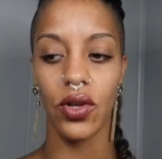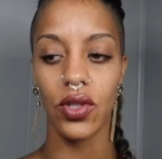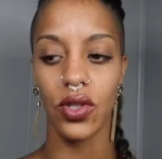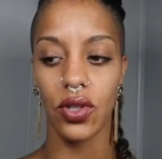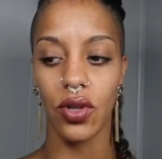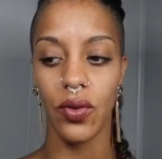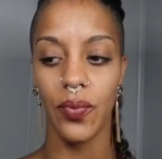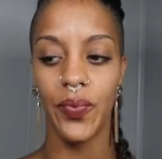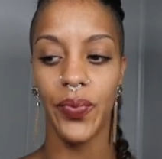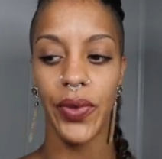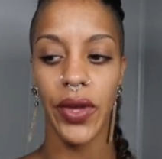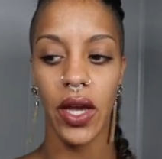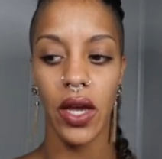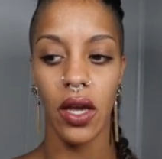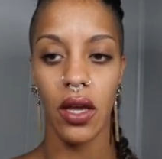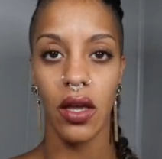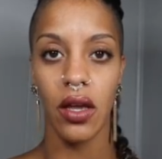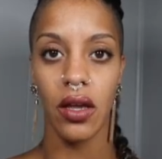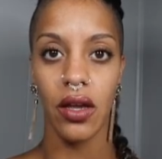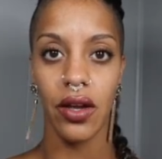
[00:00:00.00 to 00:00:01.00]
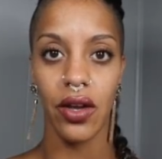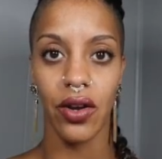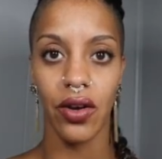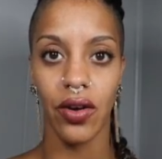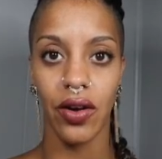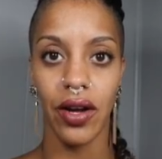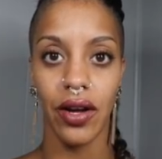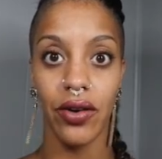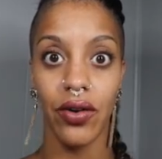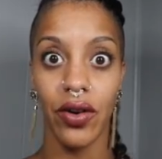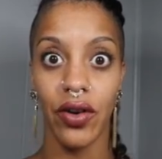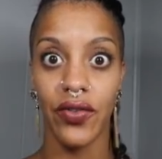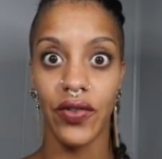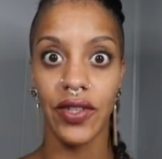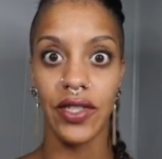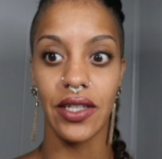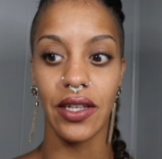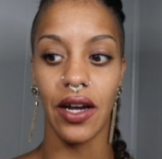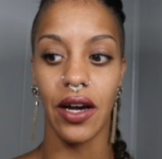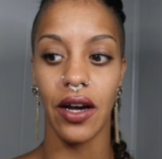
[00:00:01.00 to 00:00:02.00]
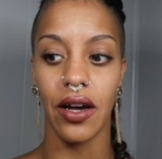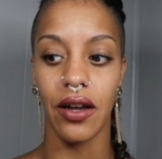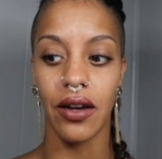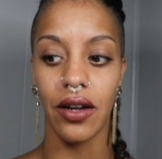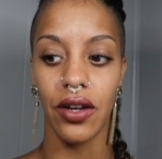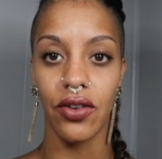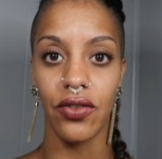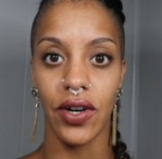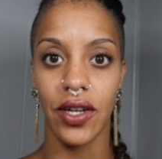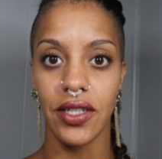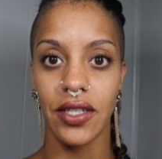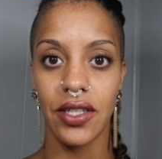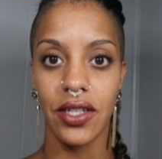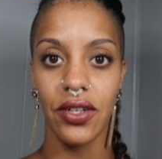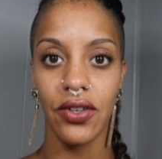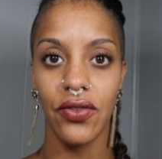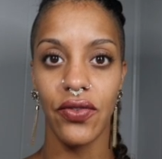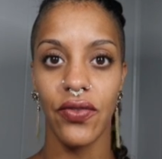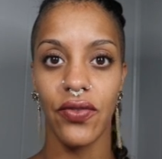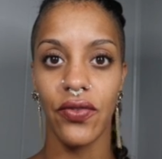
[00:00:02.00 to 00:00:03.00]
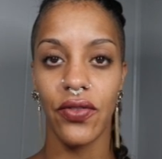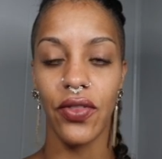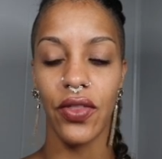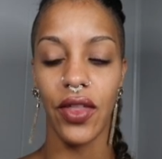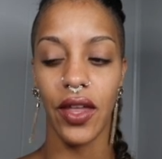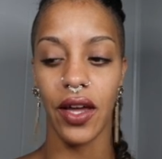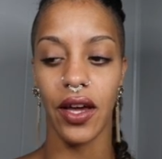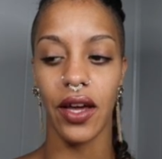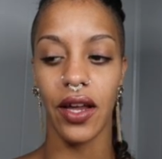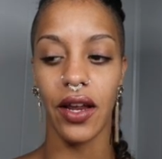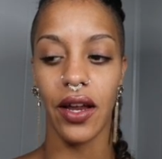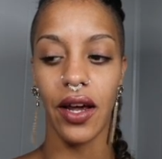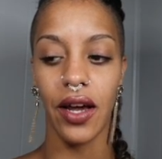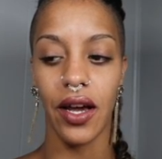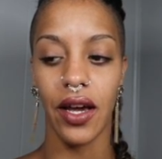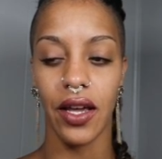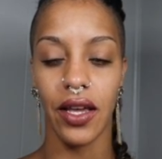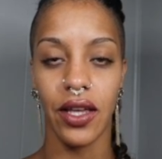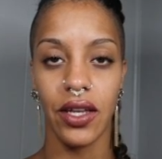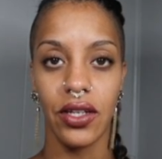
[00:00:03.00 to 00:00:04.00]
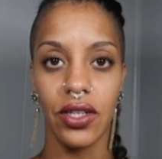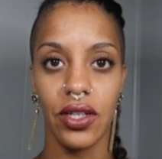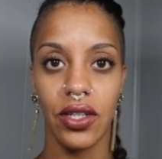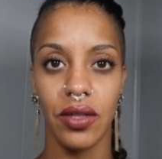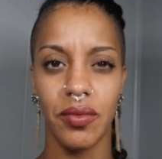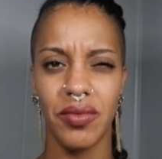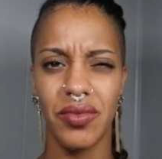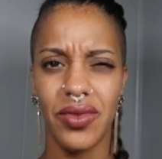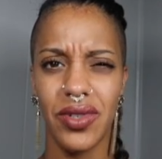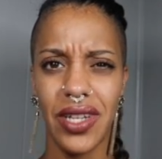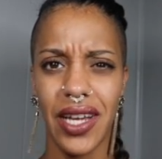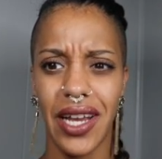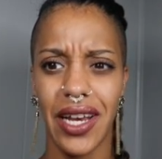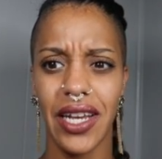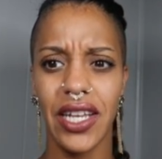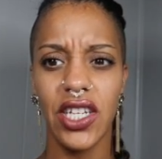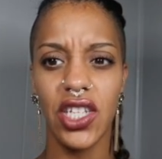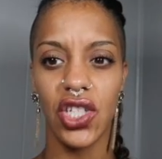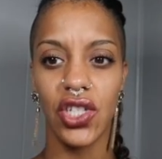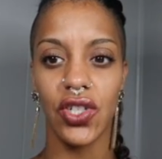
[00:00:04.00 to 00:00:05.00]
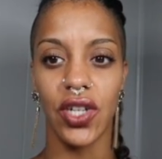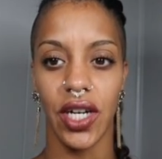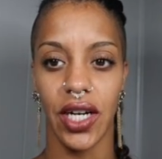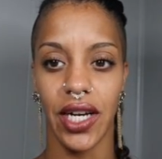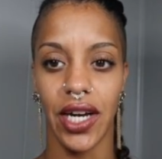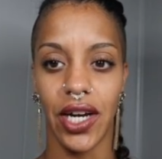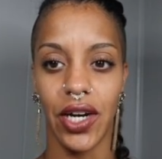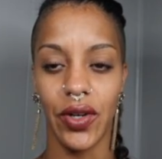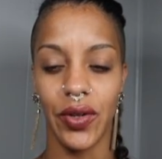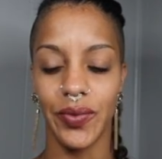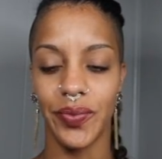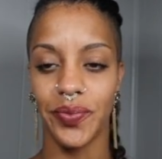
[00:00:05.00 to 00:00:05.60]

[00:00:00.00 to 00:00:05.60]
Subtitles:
So, you know, I know if it's not aggressive that I can at least try it out.